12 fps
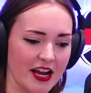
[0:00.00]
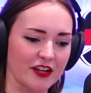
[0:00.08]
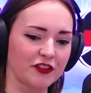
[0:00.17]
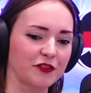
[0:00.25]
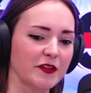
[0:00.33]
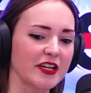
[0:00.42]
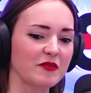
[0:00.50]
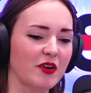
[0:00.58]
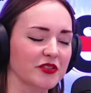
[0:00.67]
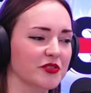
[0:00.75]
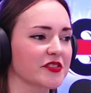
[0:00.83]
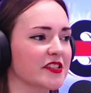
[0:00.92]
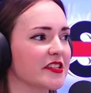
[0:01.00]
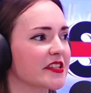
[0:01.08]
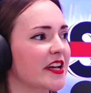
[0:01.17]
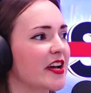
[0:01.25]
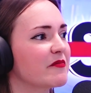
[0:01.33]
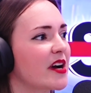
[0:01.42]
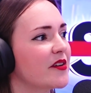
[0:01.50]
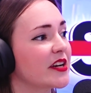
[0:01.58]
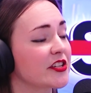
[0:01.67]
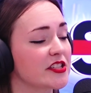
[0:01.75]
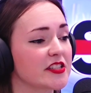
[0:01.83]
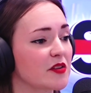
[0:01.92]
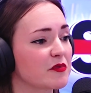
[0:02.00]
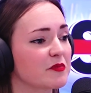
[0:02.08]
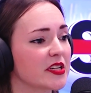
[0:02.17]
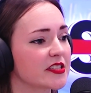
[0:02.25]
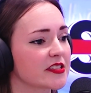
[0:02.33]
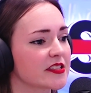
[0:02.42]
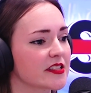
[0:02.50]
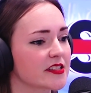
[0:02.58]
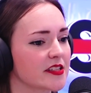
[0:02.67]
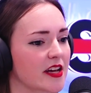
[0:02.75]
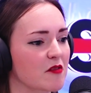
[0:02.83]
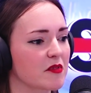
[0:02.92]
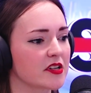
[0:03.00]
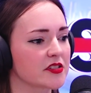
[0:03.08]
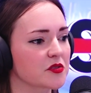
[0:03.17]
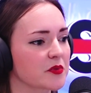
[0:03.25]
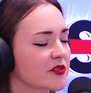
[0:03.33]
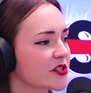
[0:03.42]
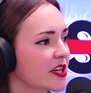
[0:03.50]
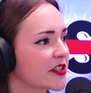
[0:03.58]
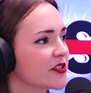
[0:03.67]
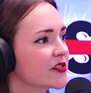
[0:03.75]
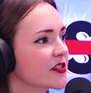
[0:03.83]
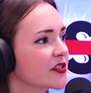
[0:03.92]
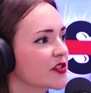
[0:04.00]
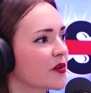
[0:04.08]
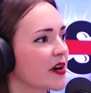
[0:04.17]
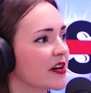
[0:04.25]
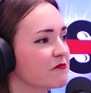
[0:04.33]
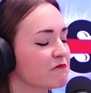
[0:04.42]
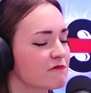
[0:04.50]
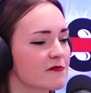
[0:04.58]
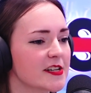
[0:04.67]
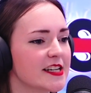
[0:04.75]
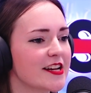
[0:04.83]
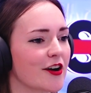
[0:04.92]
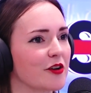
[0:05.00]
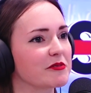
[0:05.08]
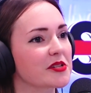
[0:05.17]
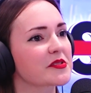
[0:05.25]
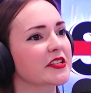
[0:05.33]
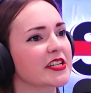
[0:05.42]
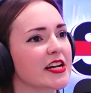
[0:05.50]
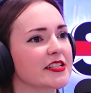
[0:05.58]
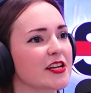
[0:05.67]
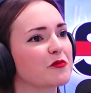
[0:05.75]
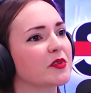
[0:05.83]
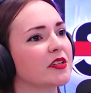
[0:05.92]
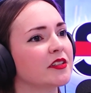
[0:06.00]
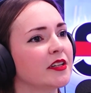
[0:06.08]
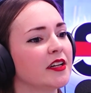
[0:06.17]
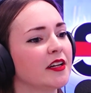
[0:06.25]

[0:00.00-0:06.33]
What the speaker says: had 3 models that came out. Actually, Deborah Meaden's sister, Emma, is a wheelchair user. So I really hoped I was going to get Deborah.